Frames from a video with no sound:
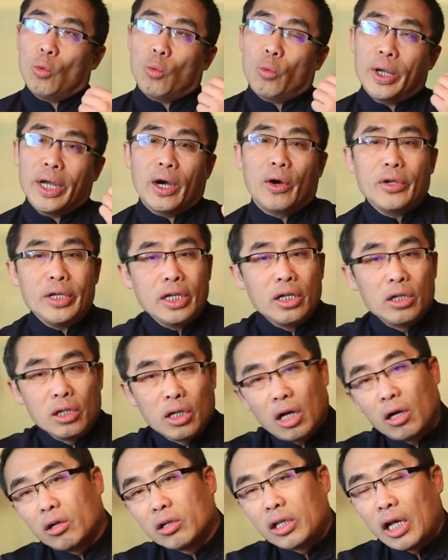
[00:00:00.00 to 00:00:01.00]
Well,
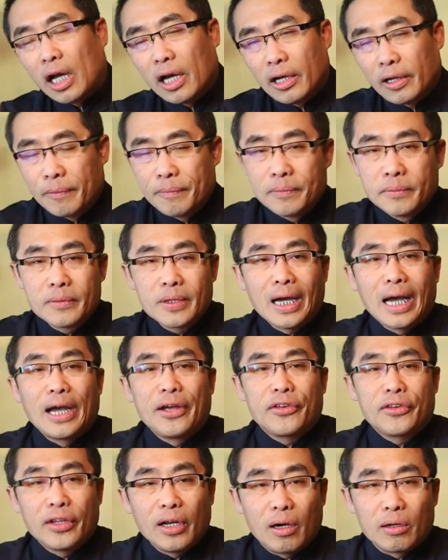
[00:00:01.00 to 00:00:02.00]
in lockdown,
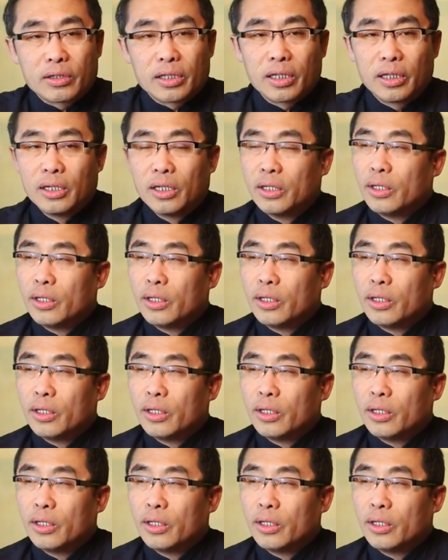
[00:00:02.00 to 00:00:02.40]
I thought,